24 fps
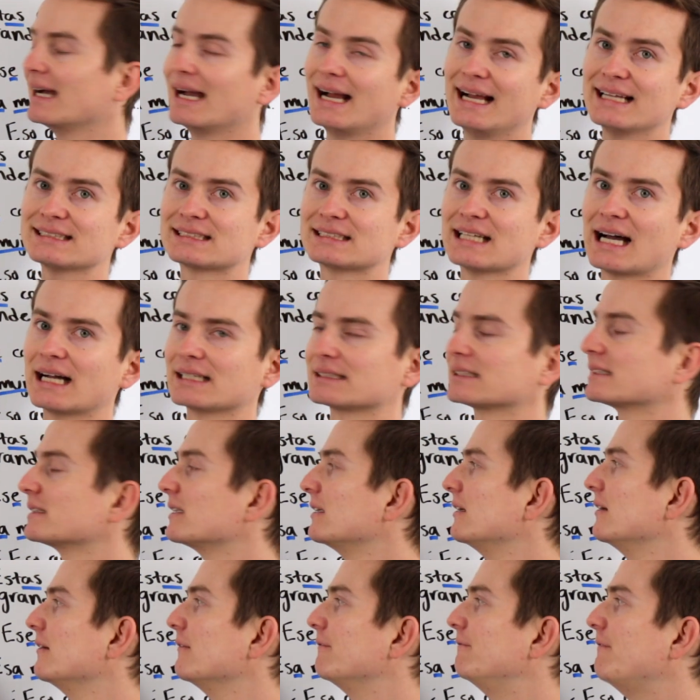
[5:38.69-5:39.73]
Esas,
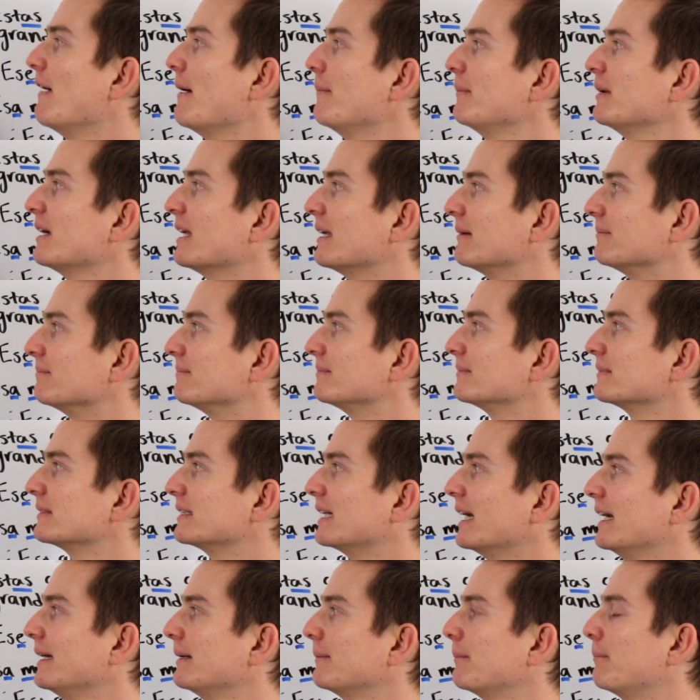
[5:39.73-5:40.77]
feminine,
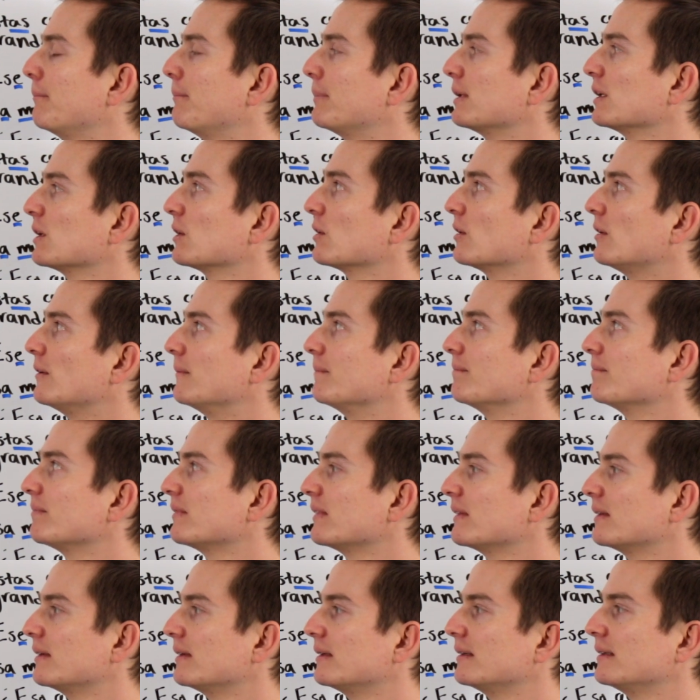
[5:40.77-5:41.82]
okay? Plural.
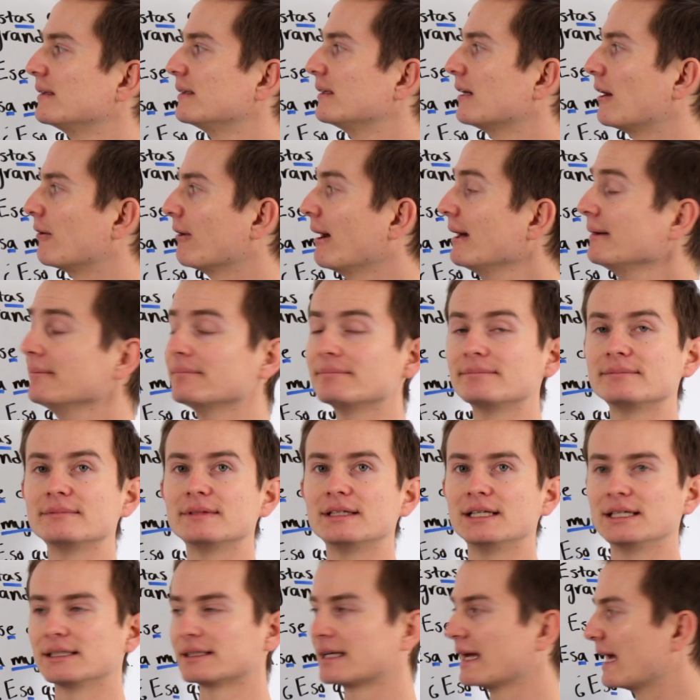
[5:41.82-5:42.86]
All right?
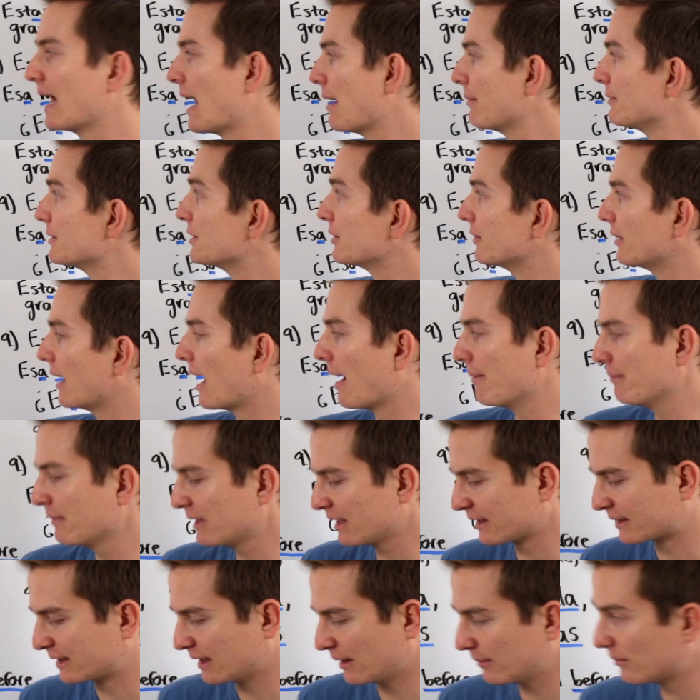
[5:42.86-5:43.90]
Okay, how are we doing? I'm going
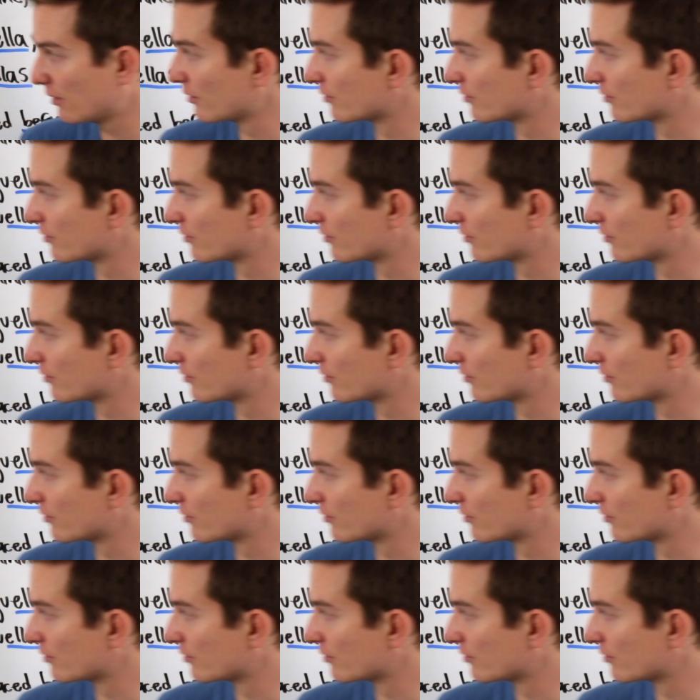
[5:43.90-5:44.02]
to come